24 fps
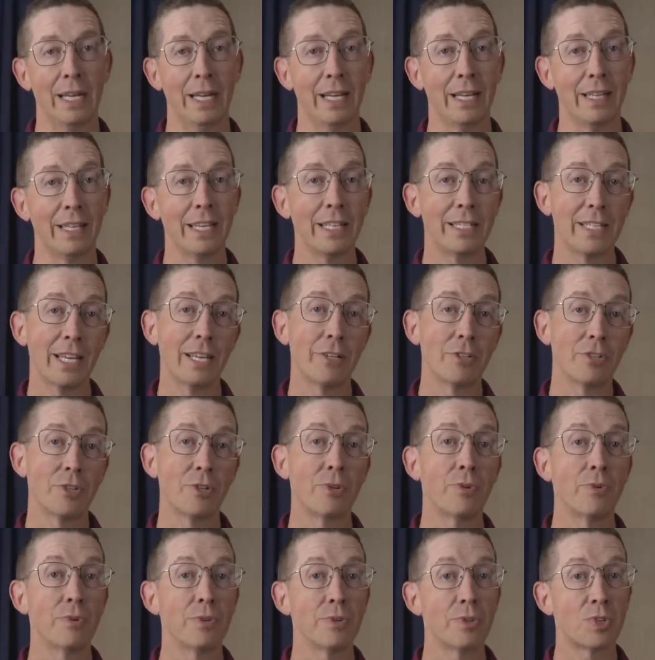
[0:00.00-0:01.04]
and they tend
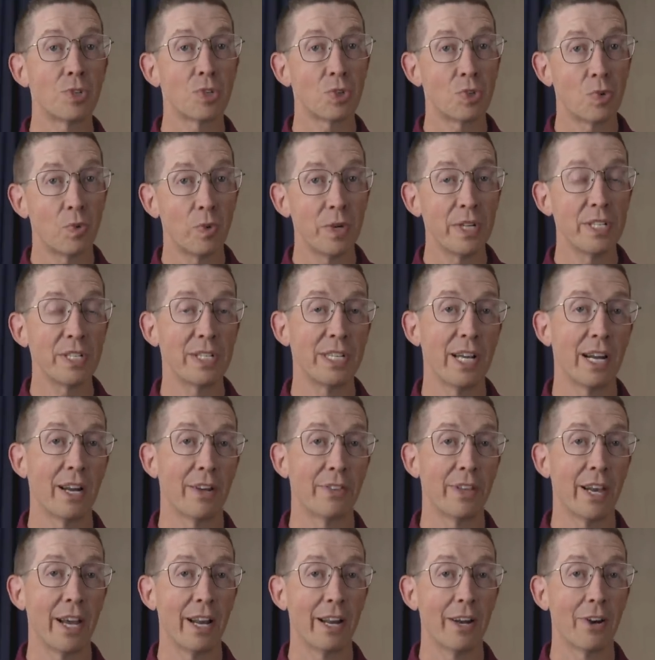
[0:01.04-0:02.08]
to squeeze
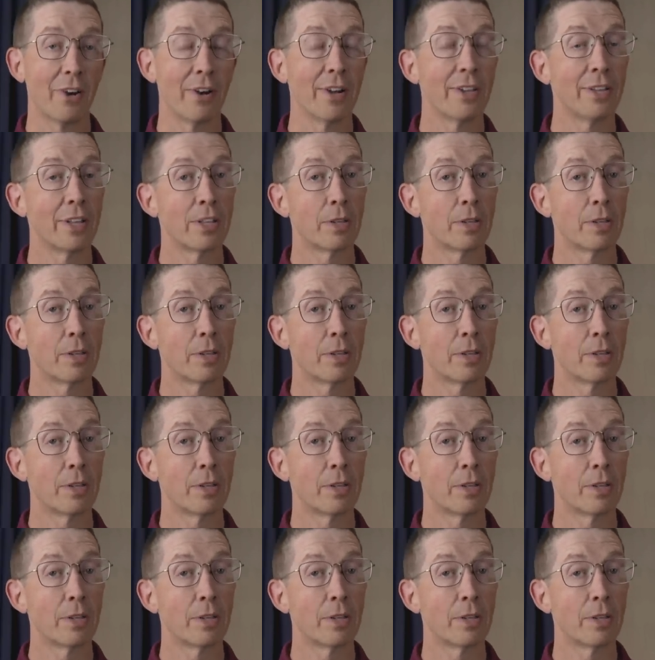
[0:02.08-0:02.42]
down that area